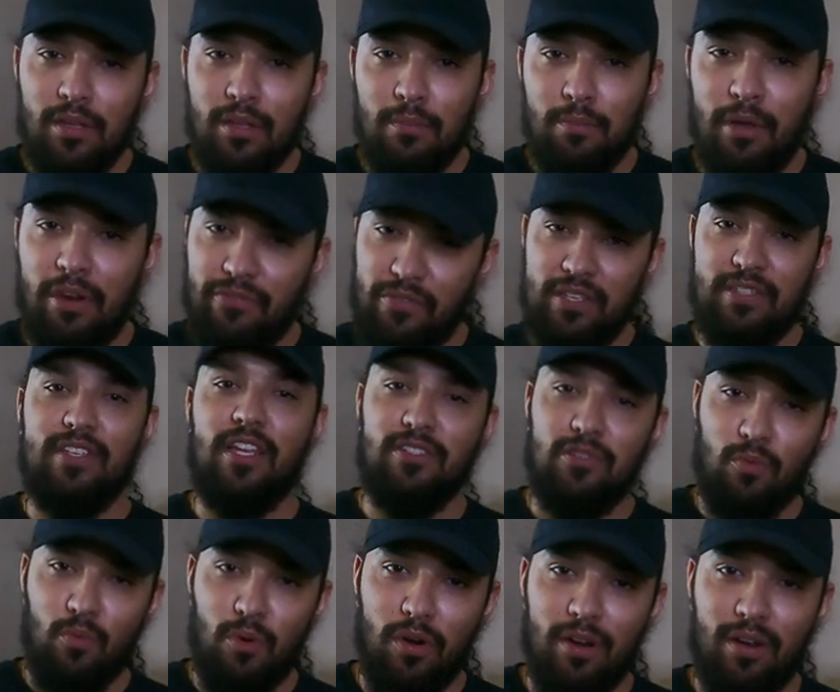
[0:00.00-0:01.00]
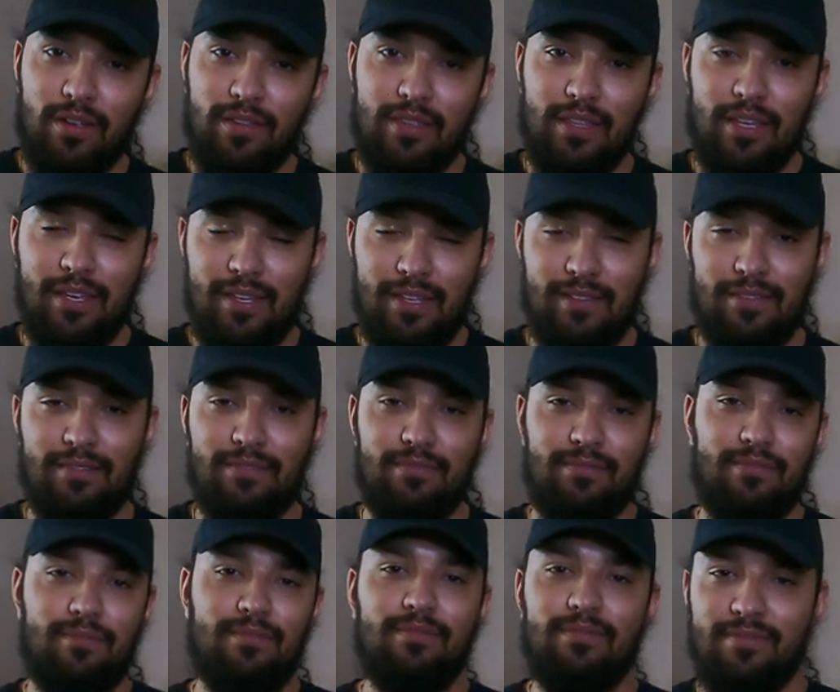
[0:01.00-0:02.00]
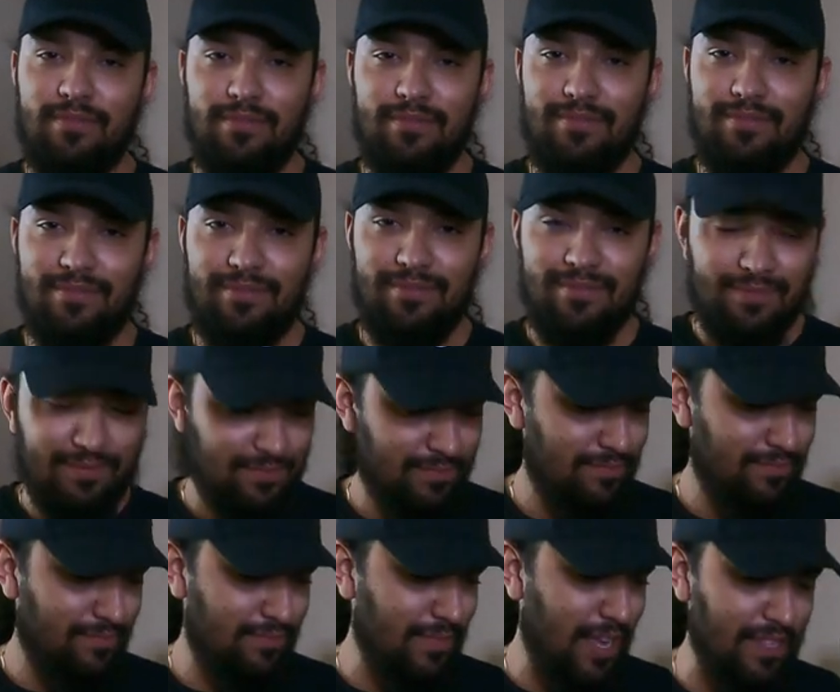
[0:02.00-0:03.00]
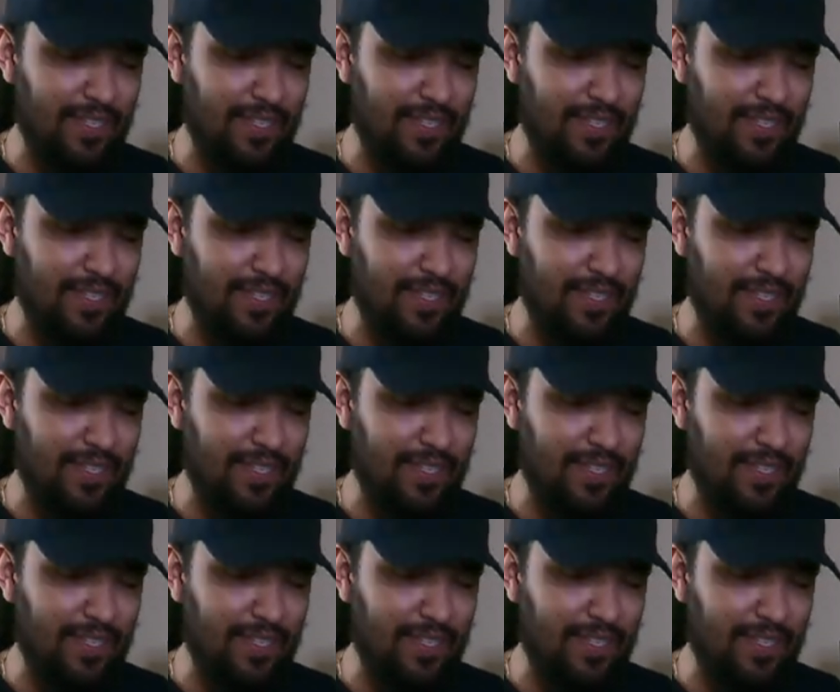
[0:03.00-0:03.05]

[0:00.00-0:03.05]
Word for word: But if this doesn't work, then I